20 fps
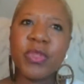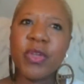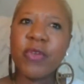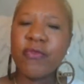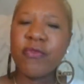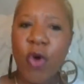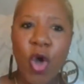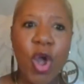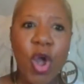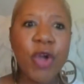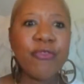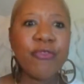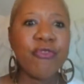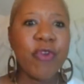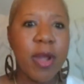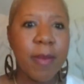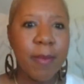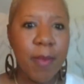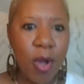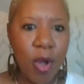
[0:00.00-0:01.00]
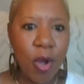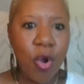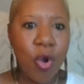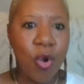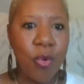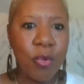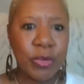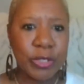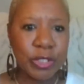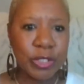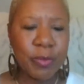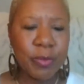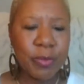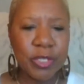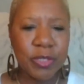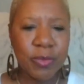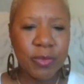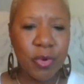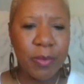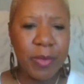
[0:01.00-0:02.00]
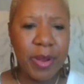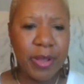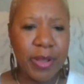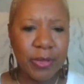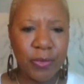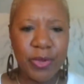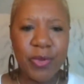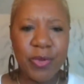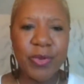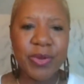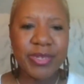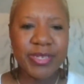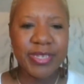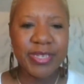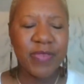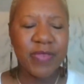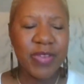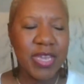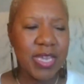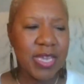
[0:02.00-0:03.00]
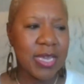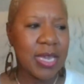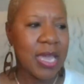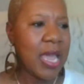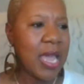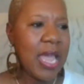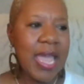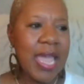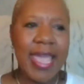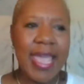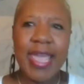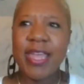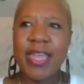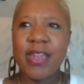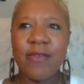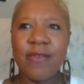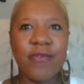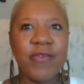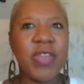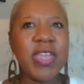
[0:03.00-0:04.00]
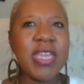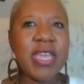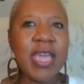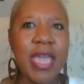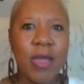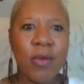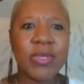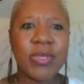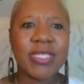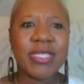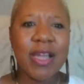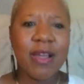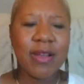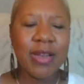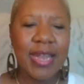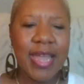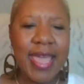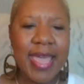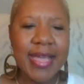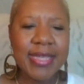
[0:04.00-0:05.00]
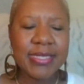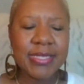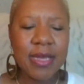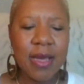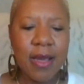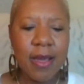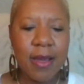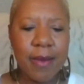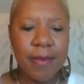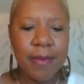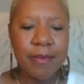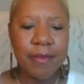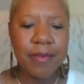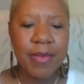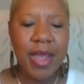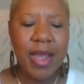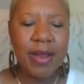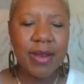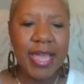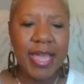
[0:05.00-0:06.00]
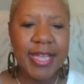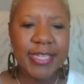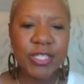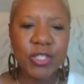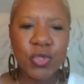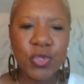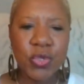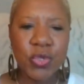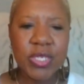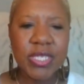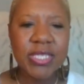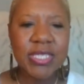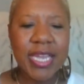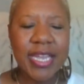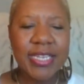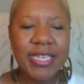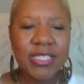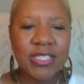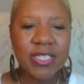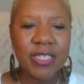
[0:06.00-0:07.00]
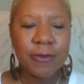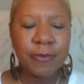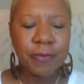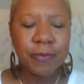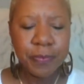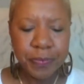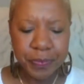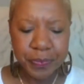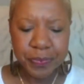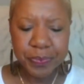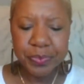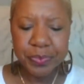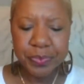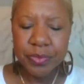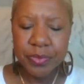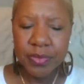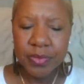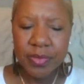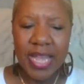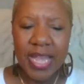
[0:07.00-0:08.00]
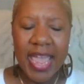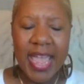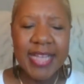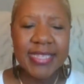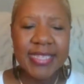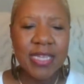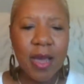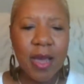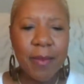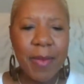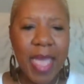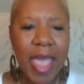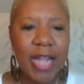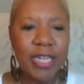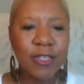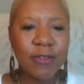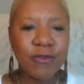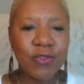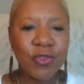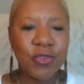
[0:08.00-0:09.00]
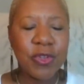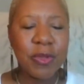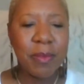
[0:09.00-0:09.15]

far from home, which is Baltimore, Maryland. We were living in VA, was our last duty station as active duty